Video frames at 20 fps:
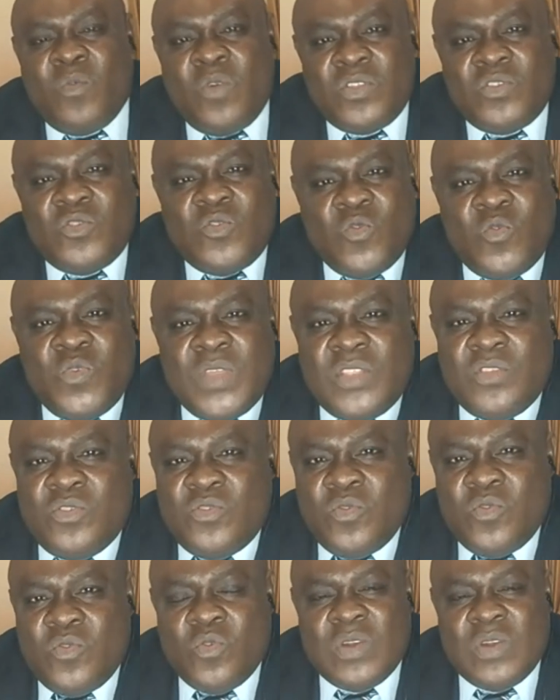What do we
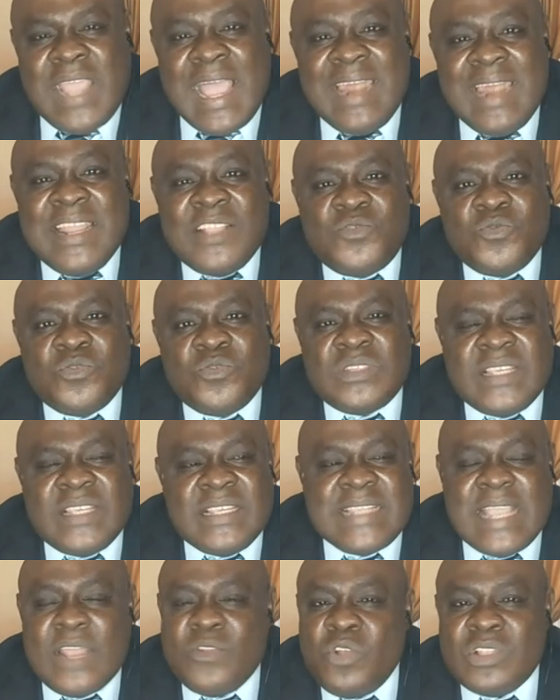do? There are little
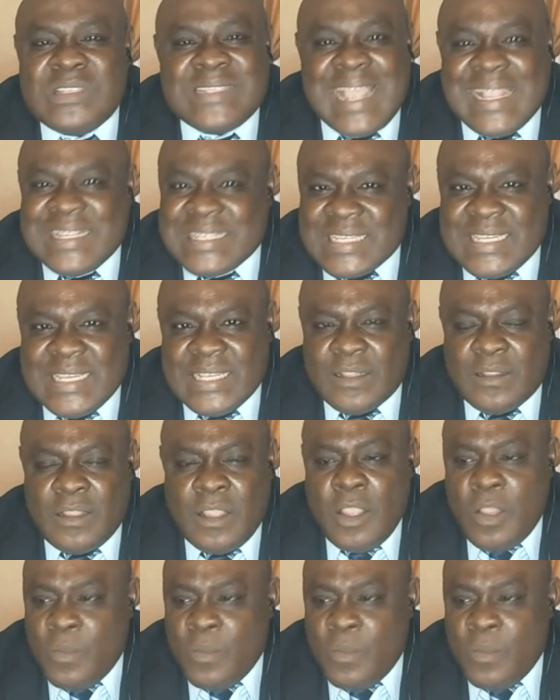things, they are not tasking,